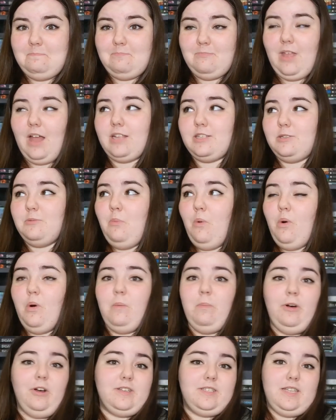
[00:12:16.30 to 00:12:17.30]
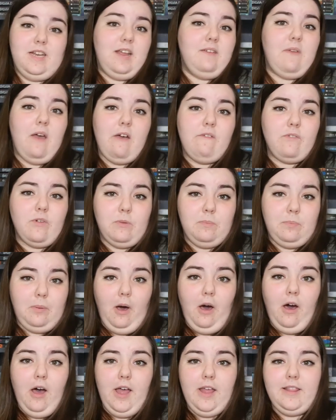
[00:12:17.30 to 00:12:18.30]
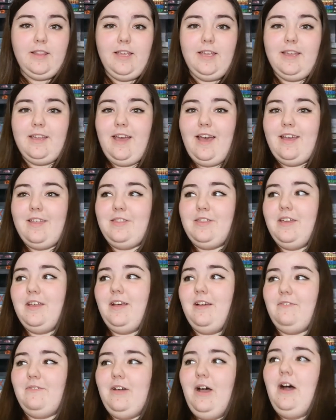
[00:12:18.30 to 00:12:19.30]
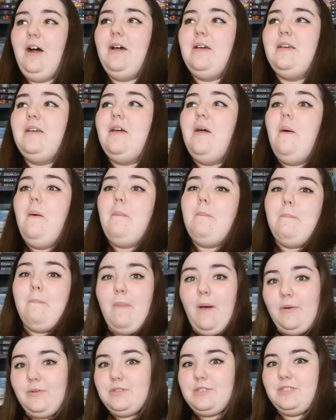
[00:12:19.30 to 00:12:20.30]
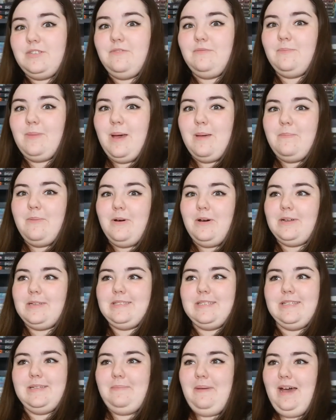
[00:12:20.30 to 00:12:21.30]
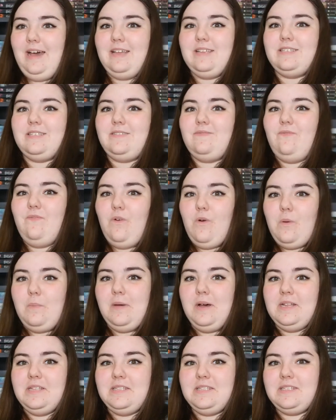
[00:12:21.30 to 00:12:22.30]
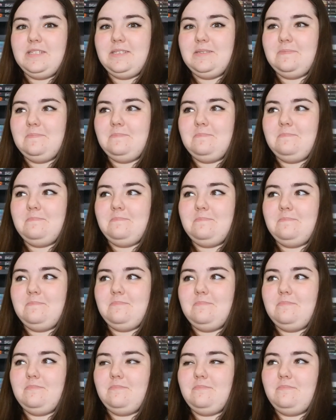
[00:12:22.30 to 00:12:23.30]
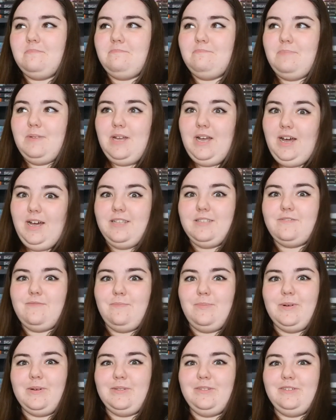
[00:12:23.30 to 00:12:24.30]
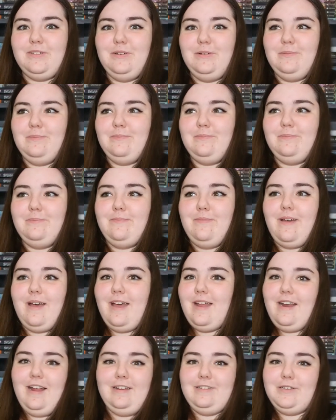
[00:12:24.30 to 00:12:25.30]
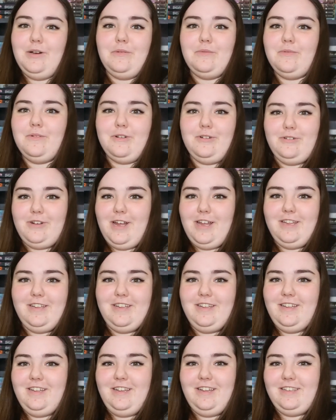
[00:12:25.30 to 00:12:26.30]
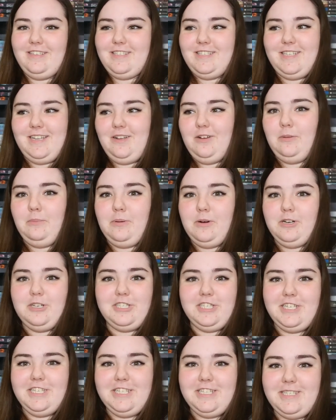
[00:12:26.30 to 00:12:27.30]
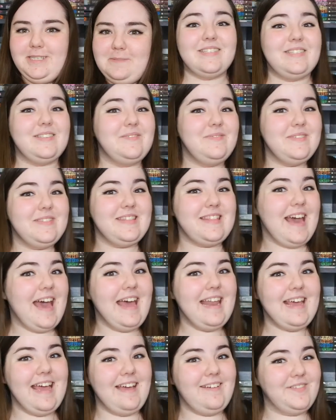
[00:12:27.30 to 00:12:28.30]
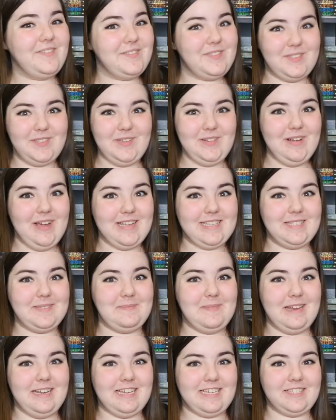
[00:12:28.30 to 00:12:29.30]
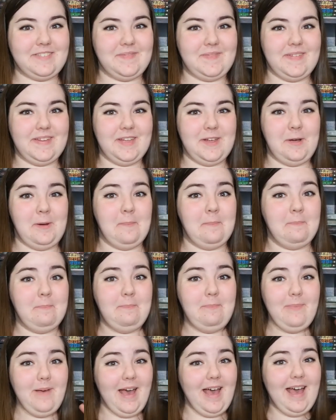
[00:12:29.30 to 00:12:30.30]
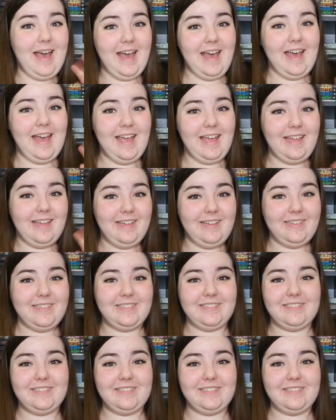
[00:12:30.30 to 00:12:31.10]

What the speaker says: That's more books than I've ever bought. Like, I think I've got most of my books in the past 4 months because of BookTube, and I don't regret a single purchase. So with that, I will see you guys in my next video. Bye!